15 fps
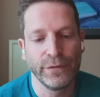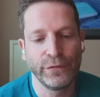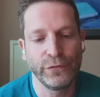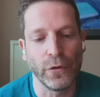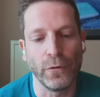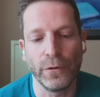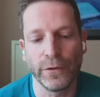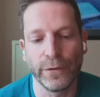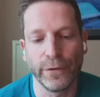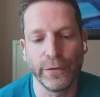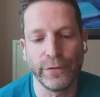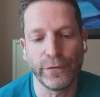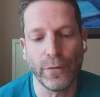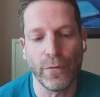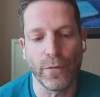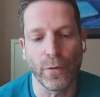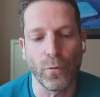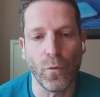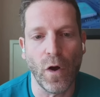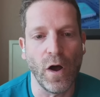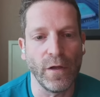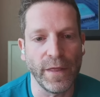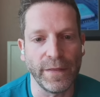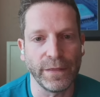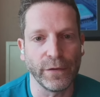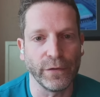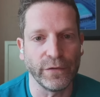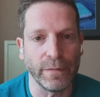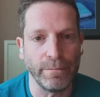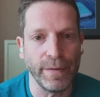Stolarz or Wall that
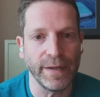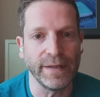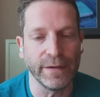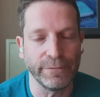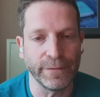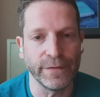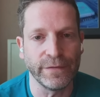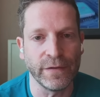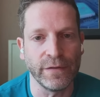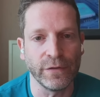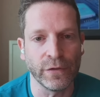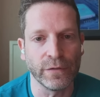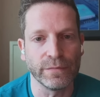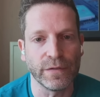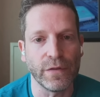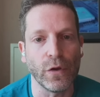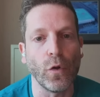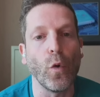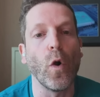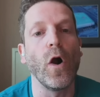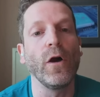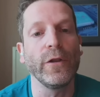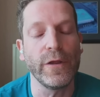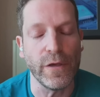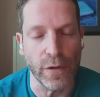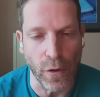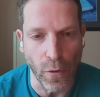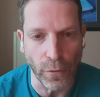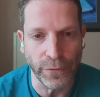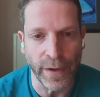there's a big difference in terms of the quality
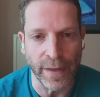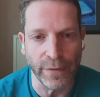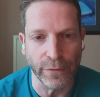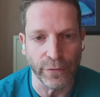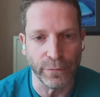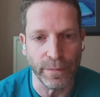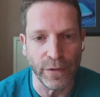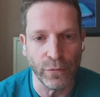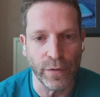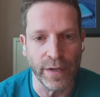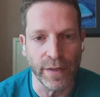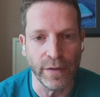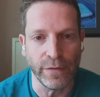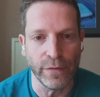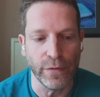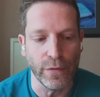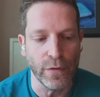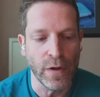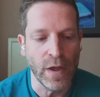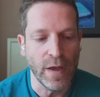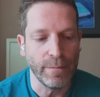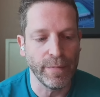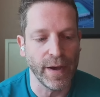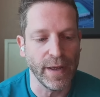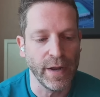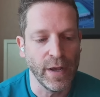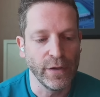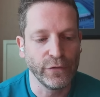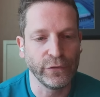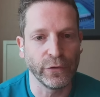of goaltenders between the two, but
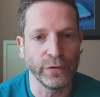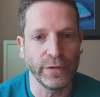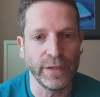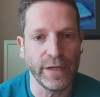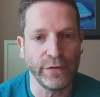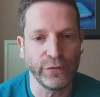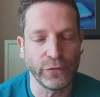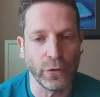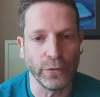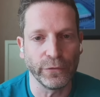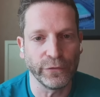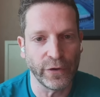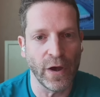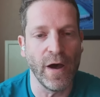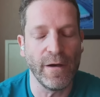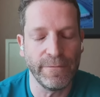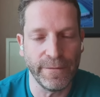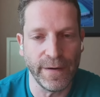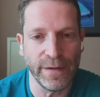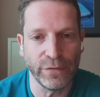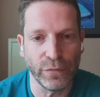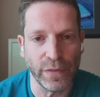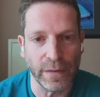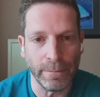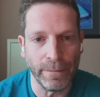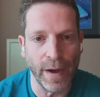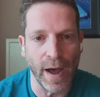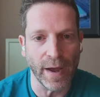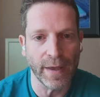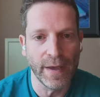certainly Stolar's confidence with the
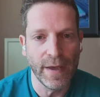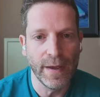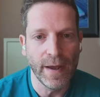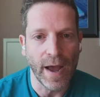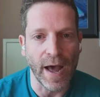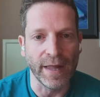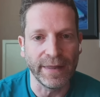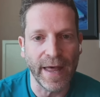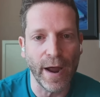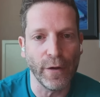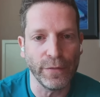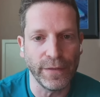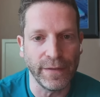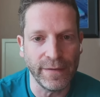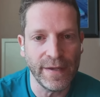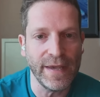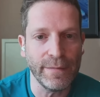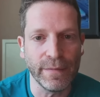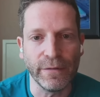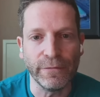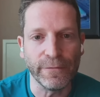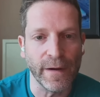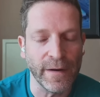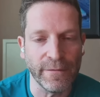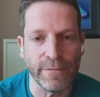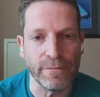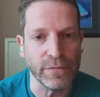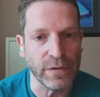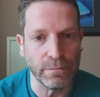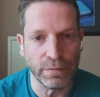puck allowed the team in front of
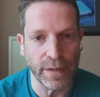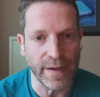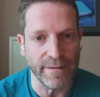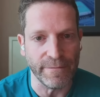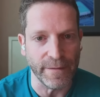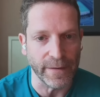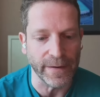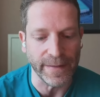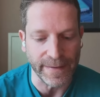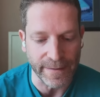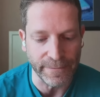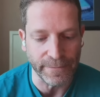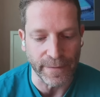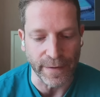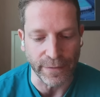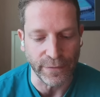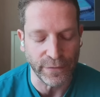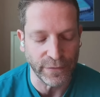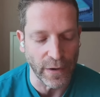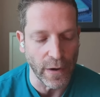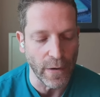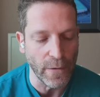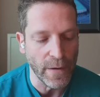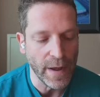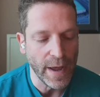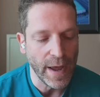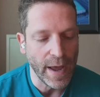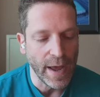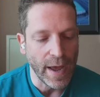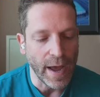him to play very different. So
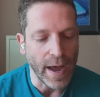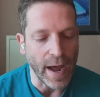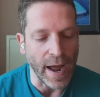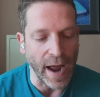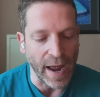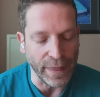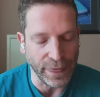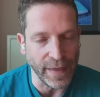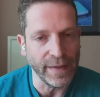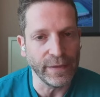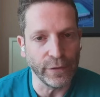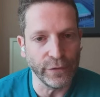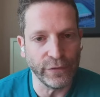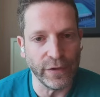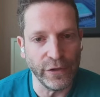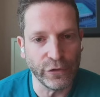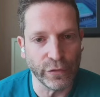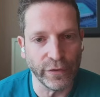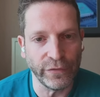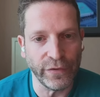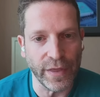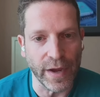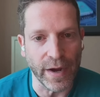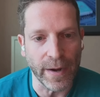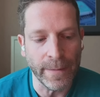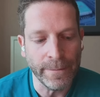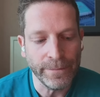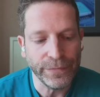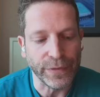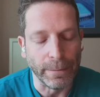I think there's interest there.